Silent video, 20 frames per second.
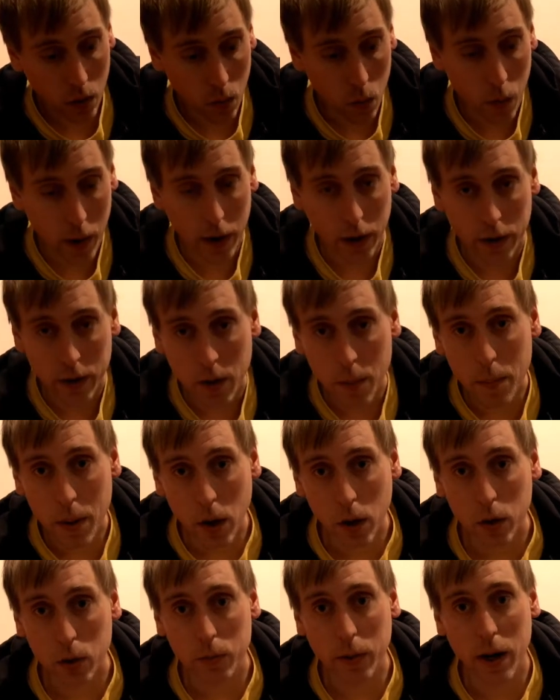wearing the
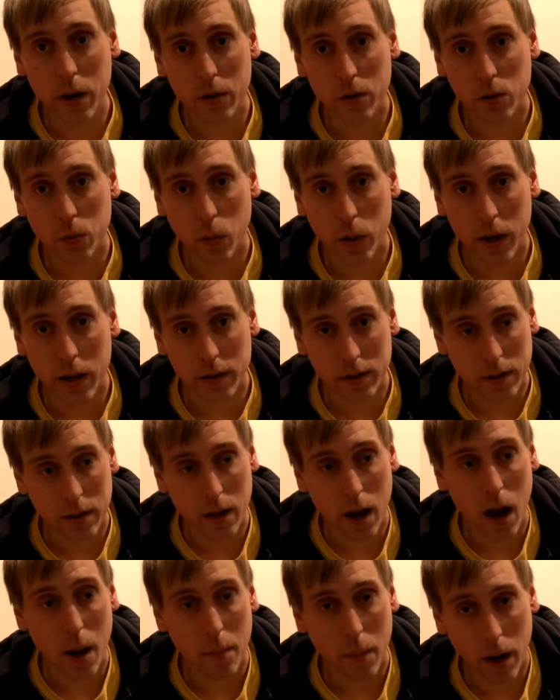belt around his waist,
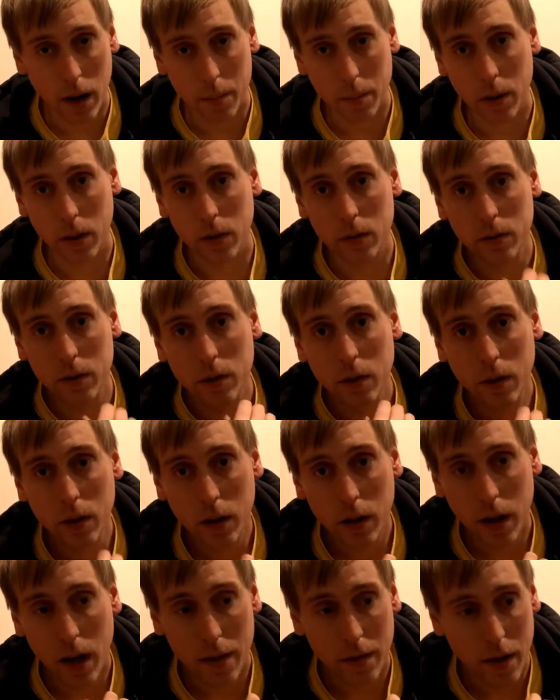not my belt.
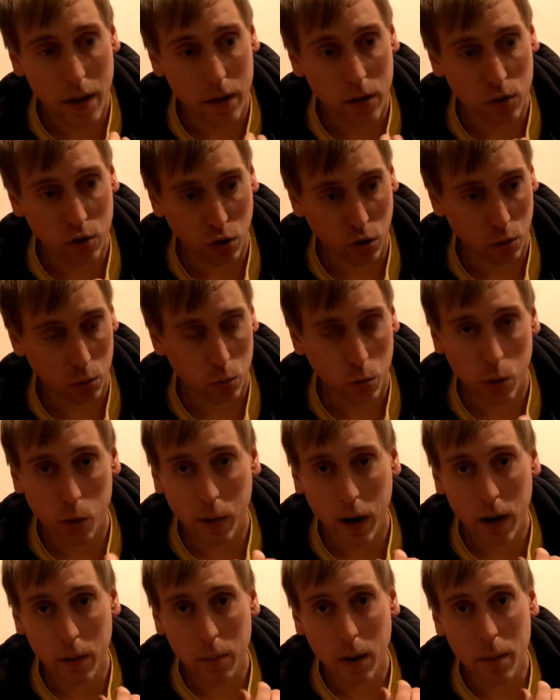And they threw
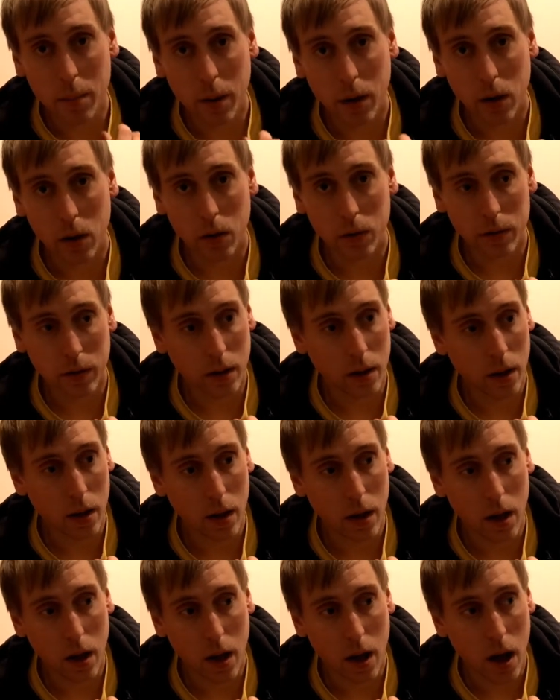around my belt.
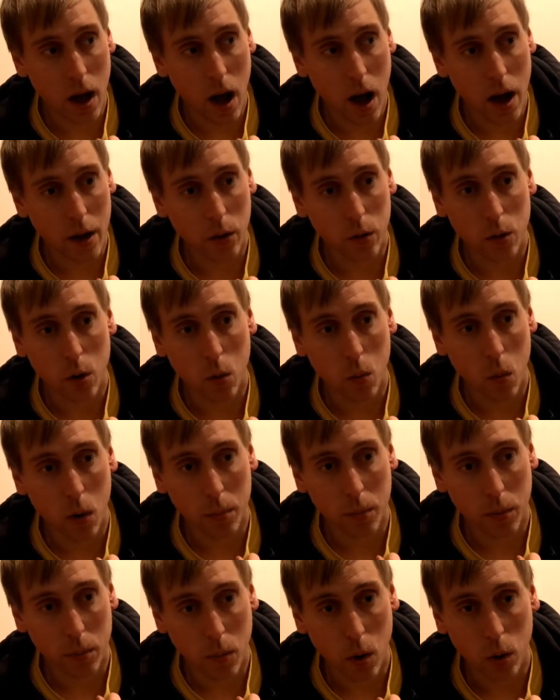I don't know what
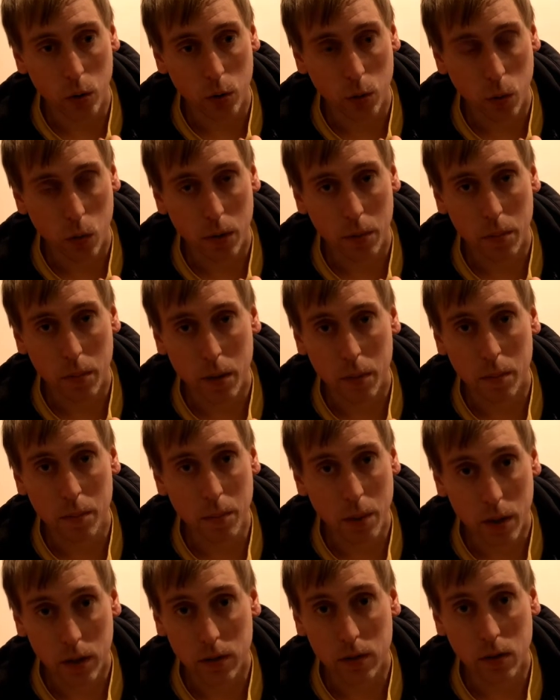promoter wouldn't be
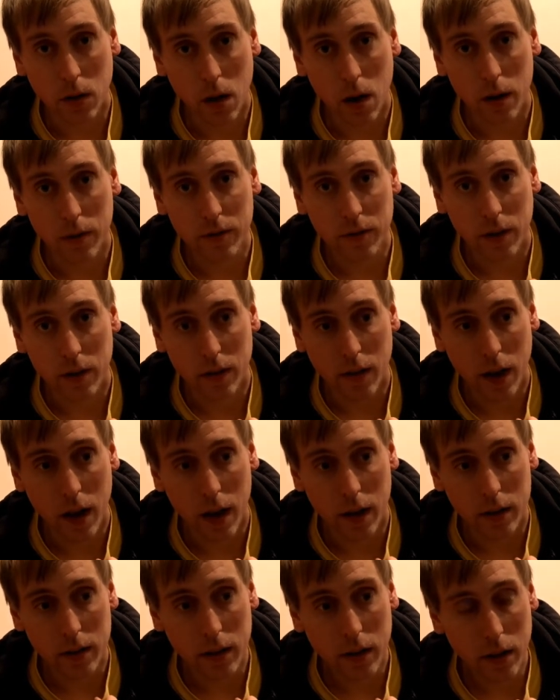pissed off at
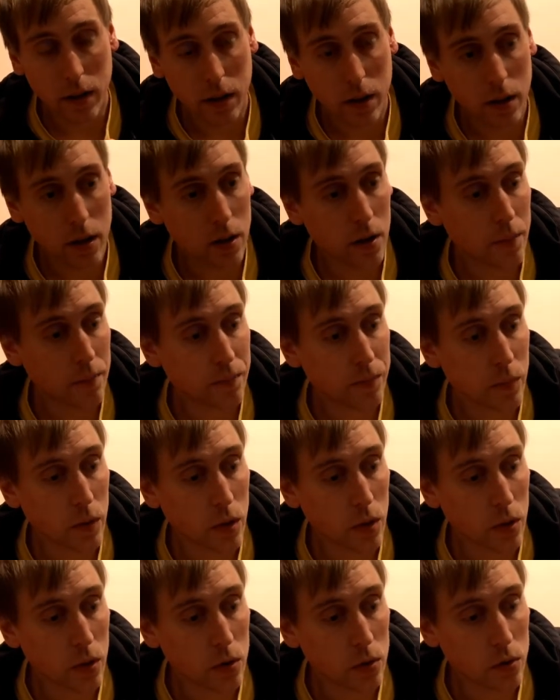that.
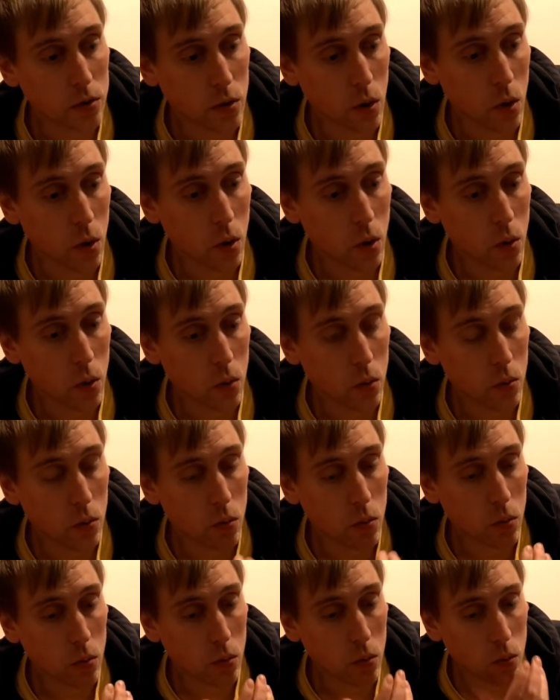So,
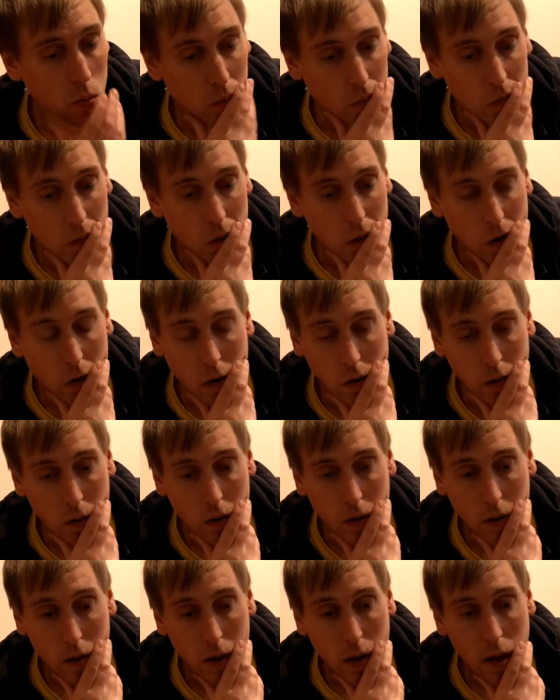you know,
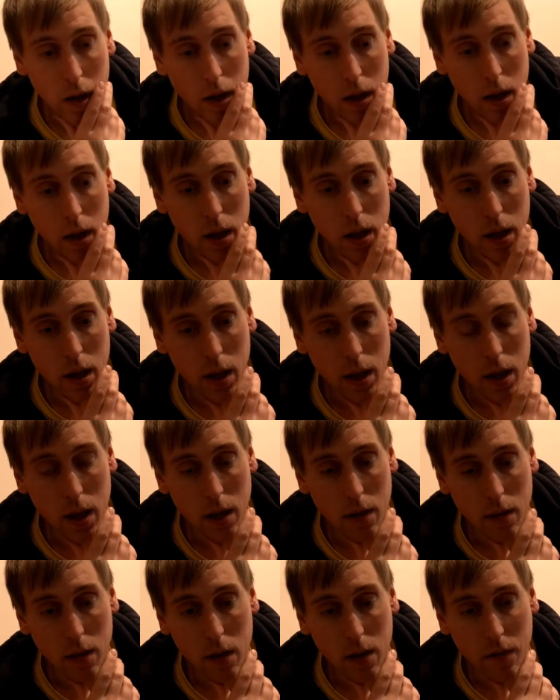
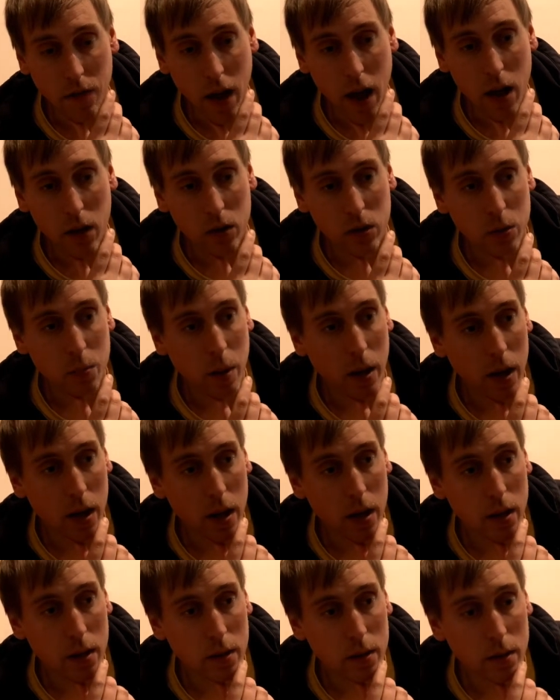if Alex
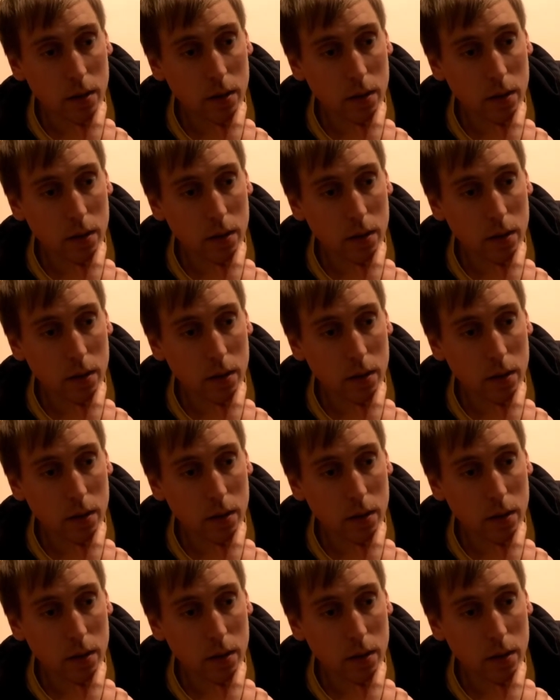Payne